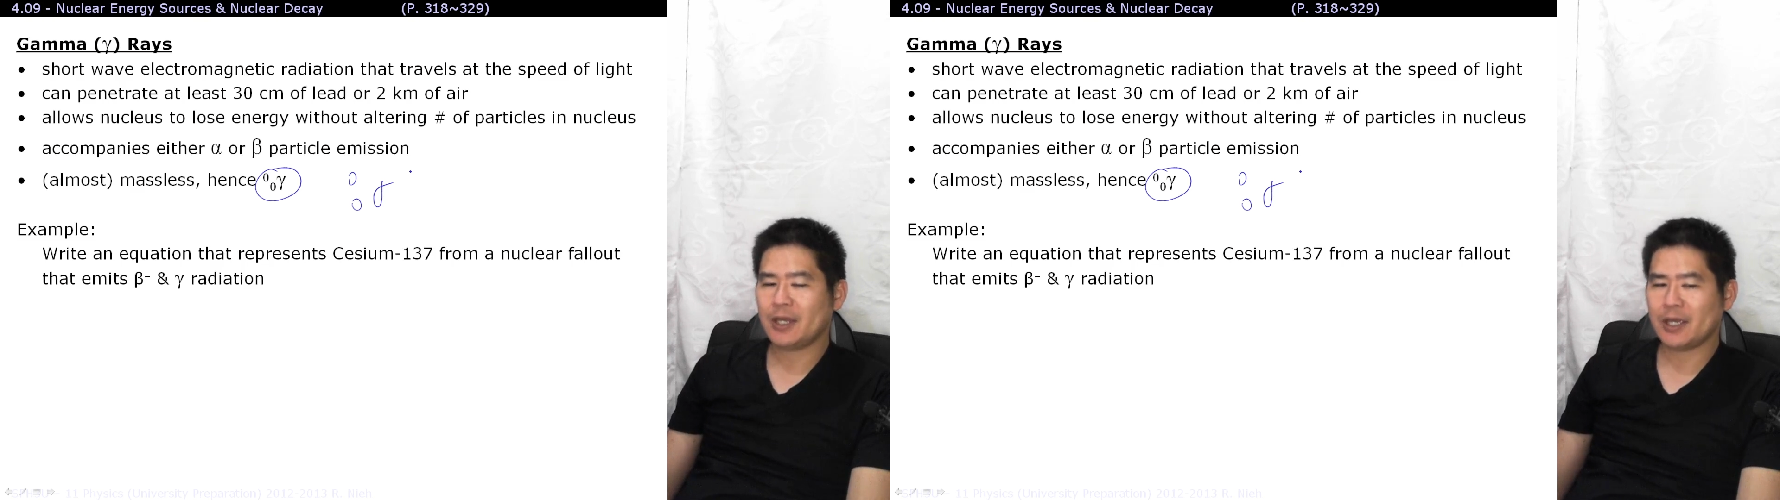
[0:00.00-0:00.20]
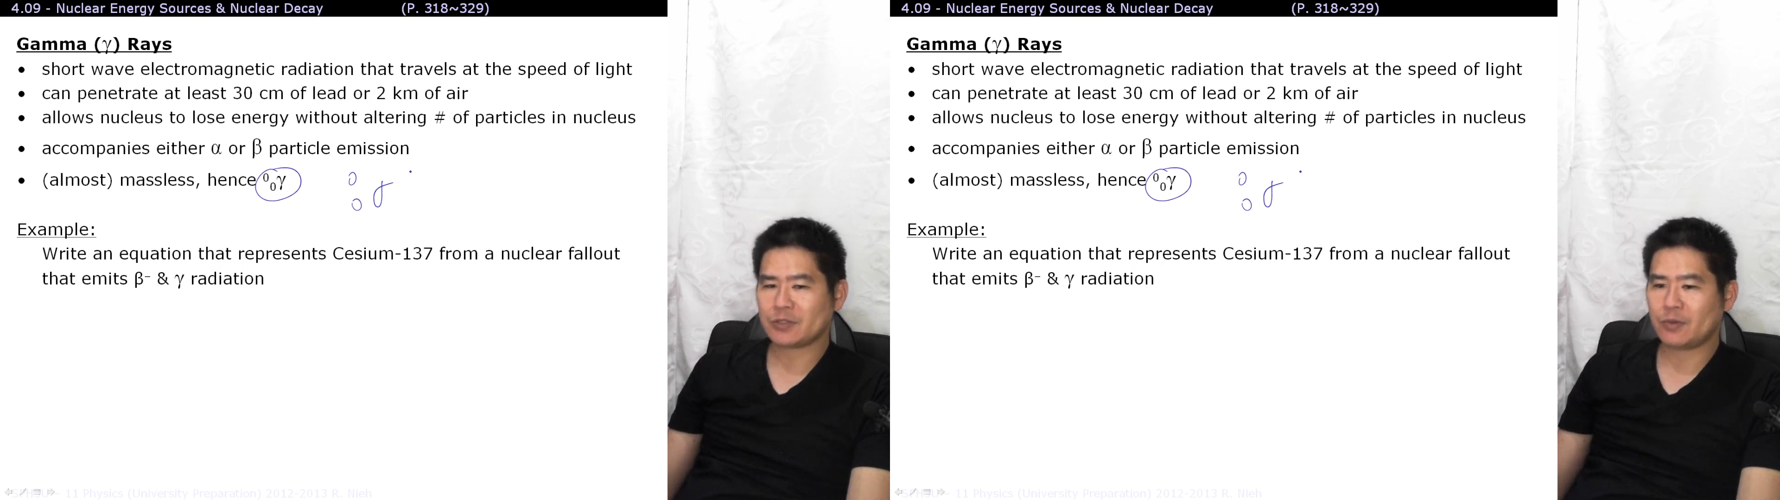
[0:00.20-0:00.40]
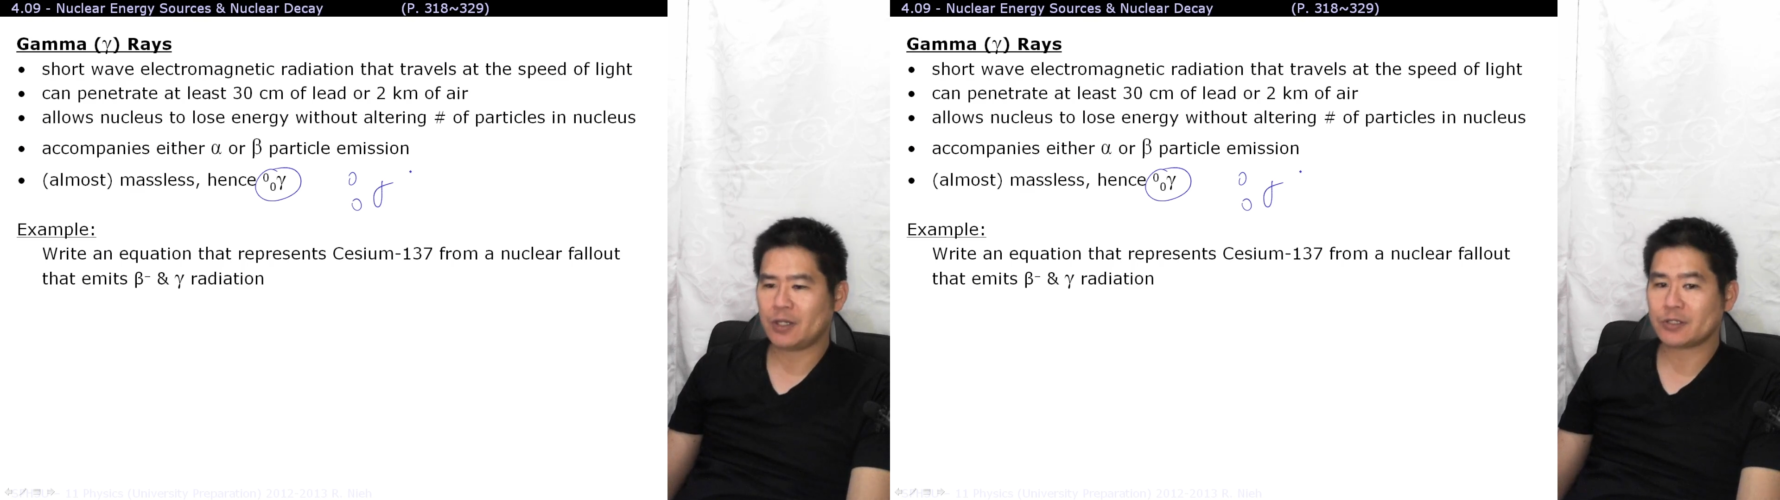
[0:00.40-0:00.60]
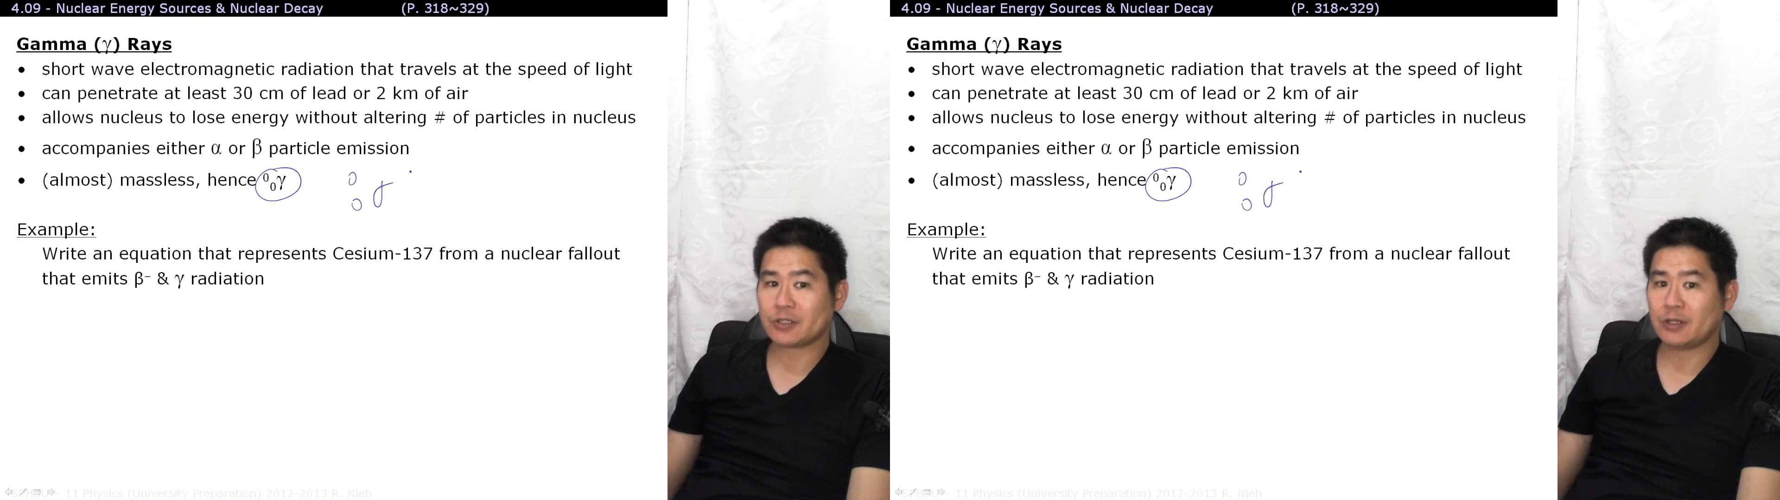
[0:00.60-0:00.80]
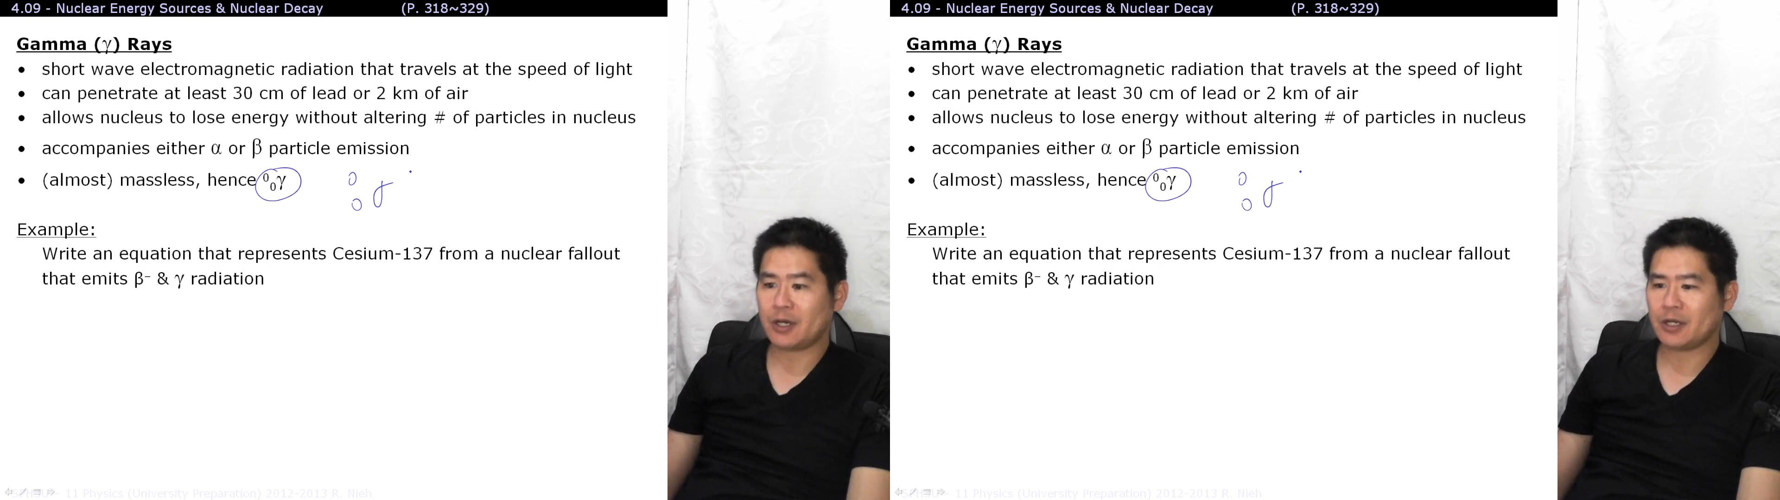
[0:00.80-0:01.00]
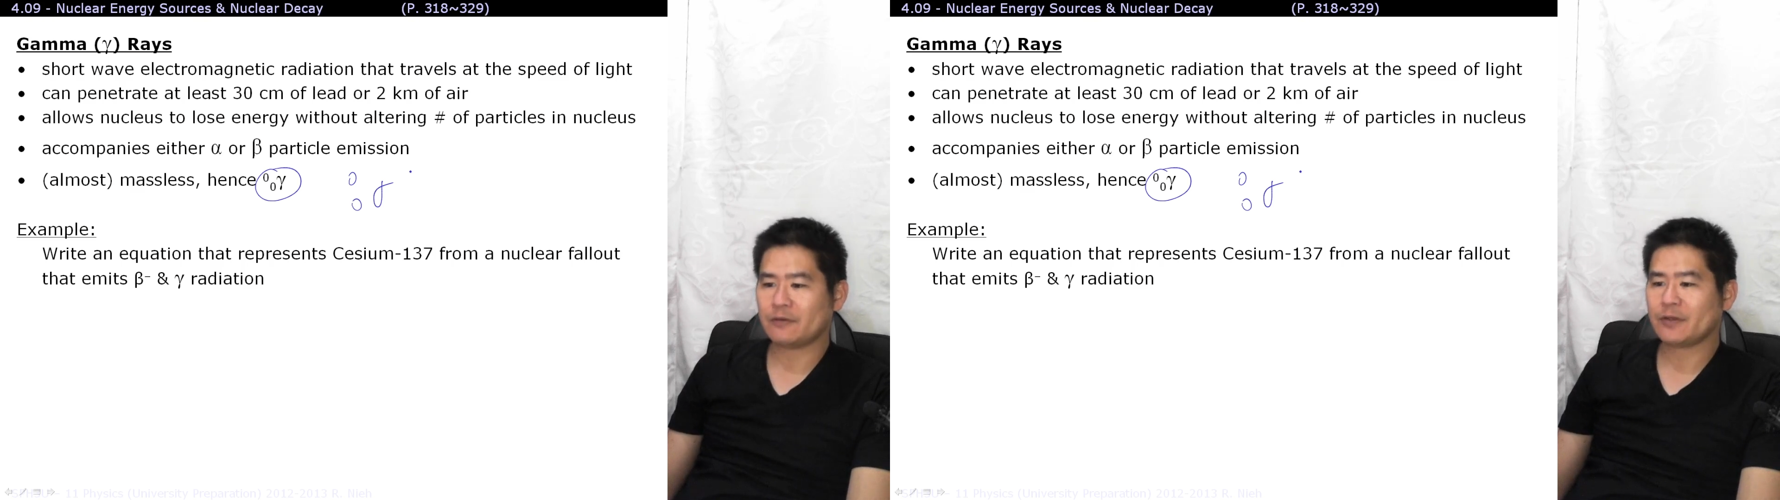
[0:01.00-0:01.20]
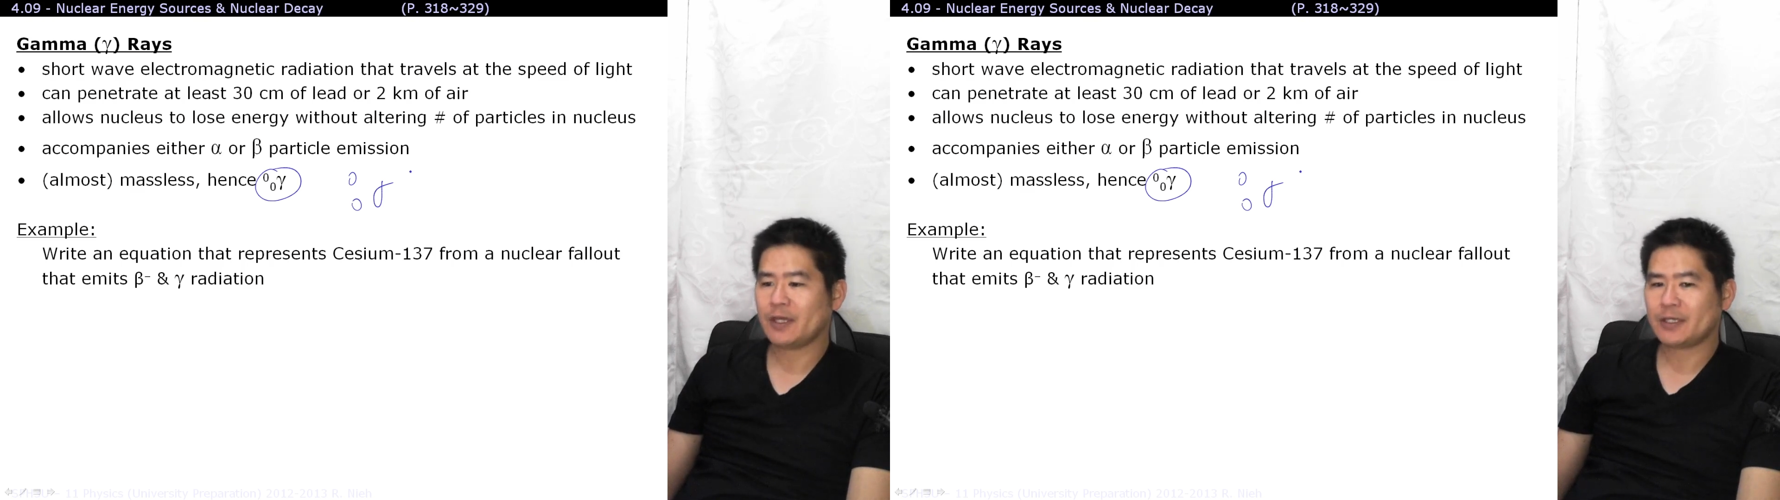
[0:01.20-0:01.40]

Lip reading: as well as a lot of